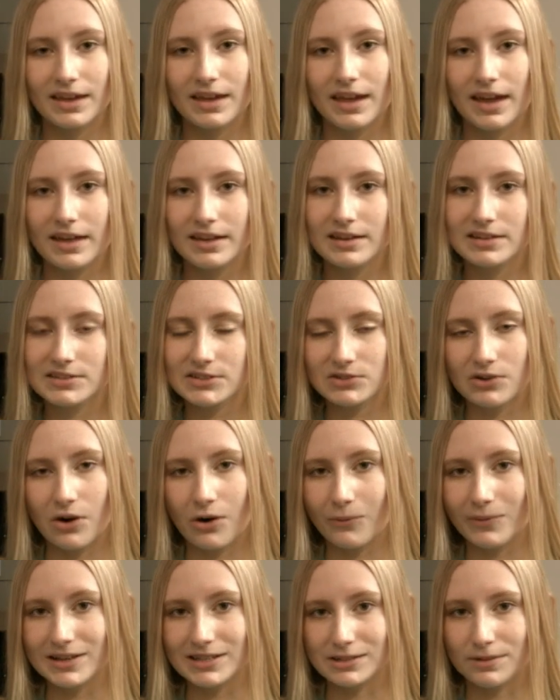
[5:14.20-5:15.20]
It isn't
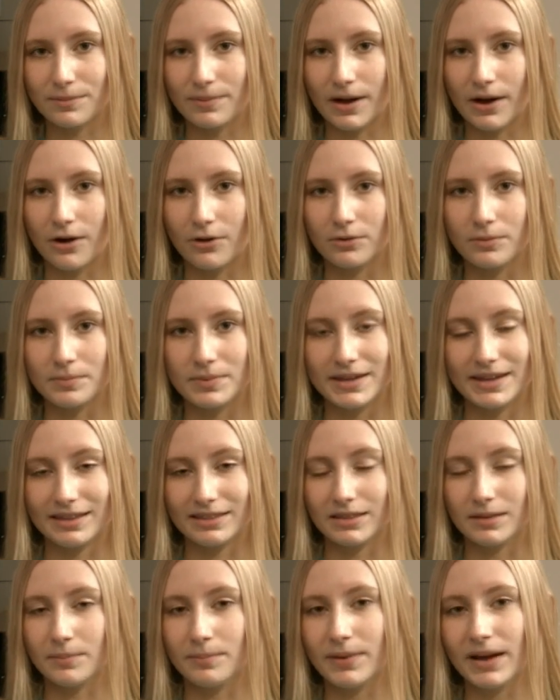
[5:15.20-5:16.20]
always about
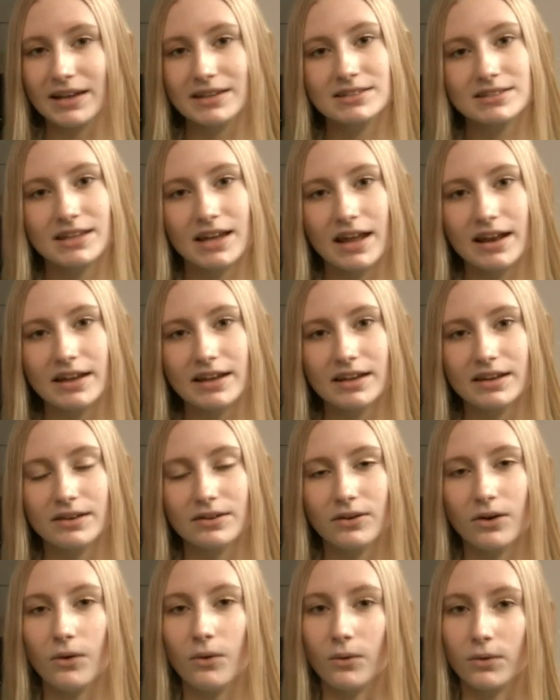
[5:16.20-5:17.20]
being the best at it
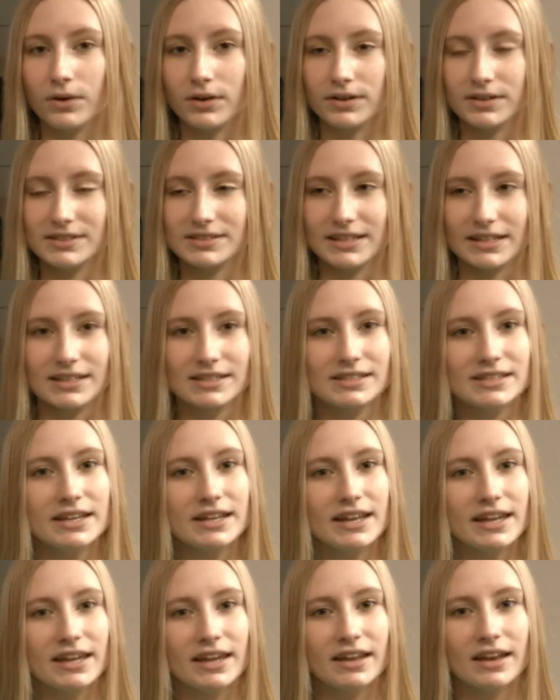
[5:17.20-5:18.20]
or
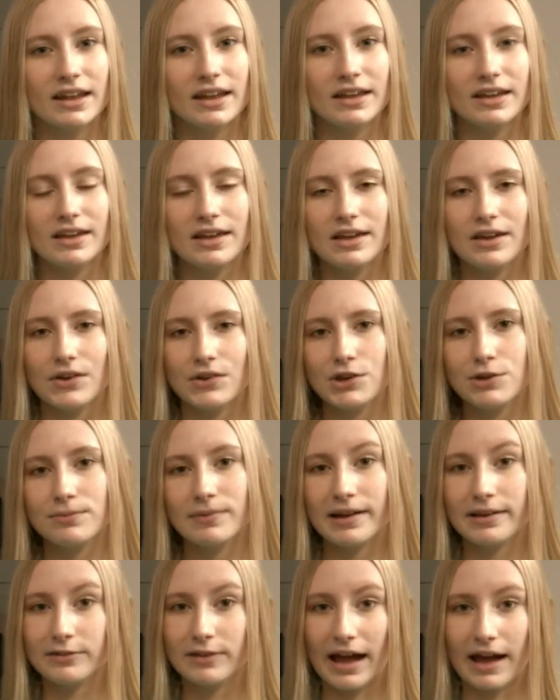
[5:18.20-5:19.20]
succeeding in it. You
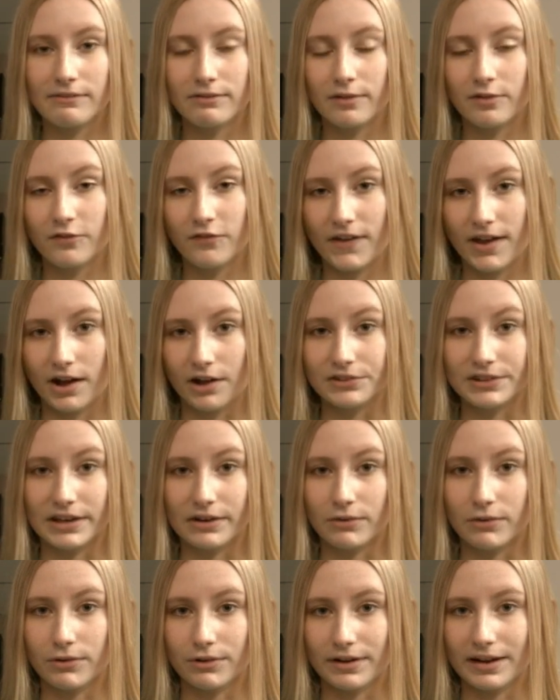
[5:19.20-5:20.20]
might have a failed
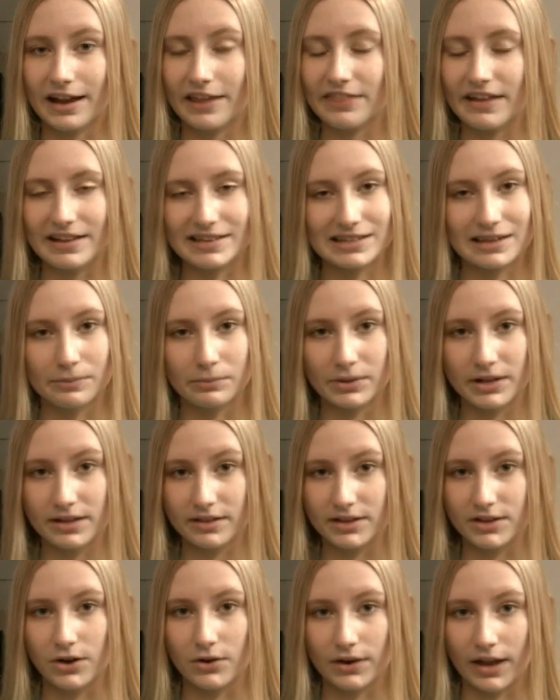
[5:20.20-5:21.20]
inquiry, and that's
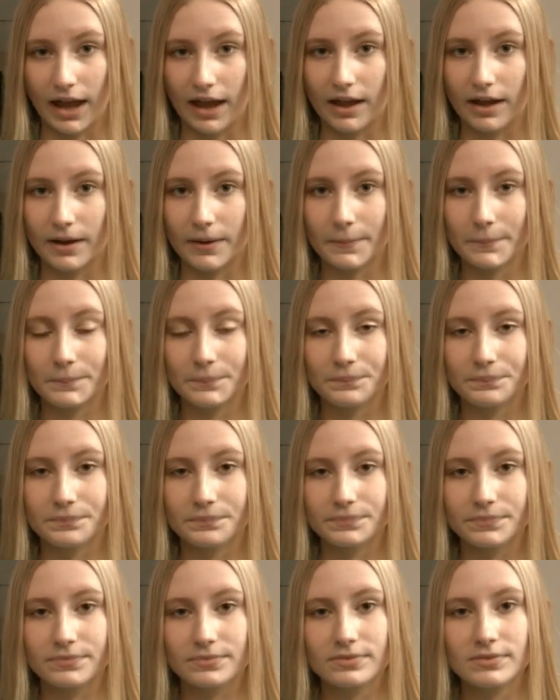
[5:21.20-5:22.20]
completely okay.
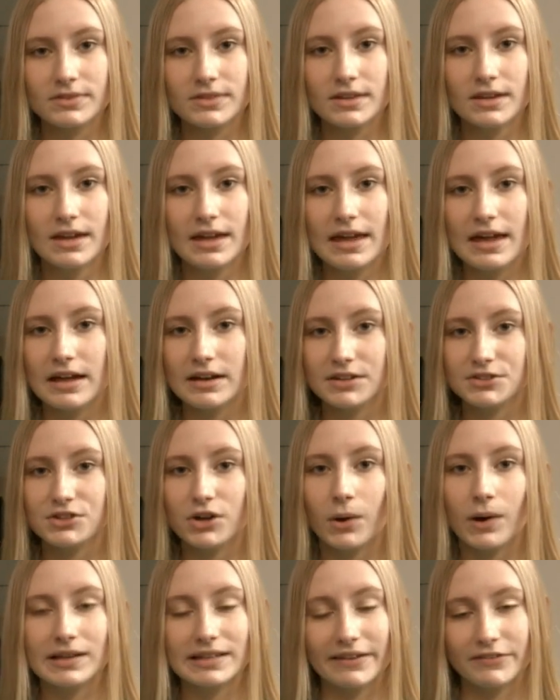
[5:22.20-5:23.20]
It doesn't
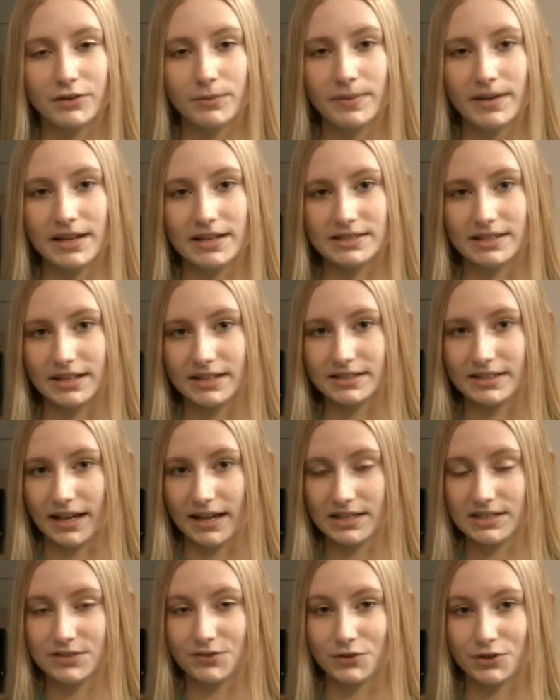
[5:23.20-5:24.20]
always have to be a
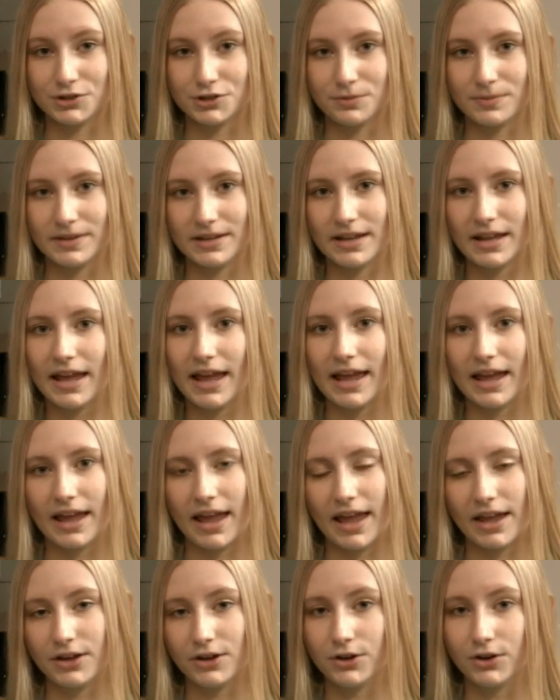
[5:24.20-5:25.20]
success for it to be
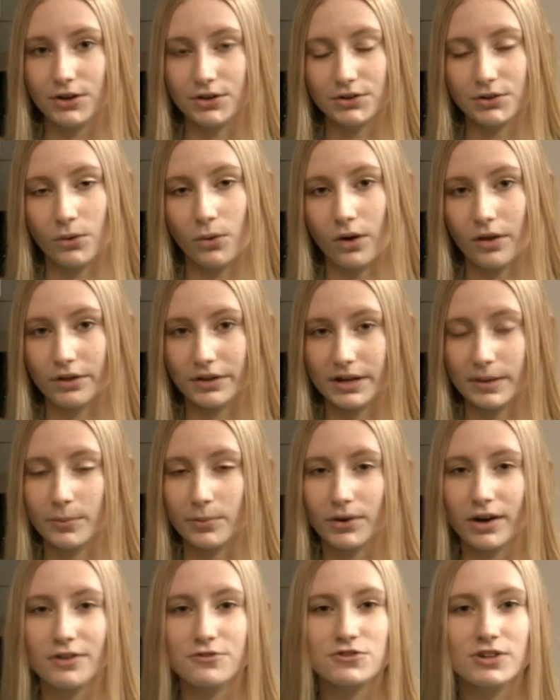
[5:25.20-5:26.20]
a good quality
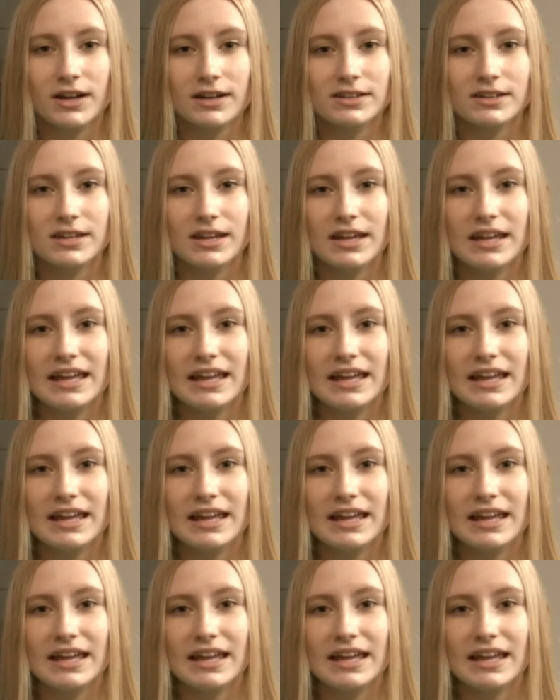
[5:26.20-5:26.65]
project.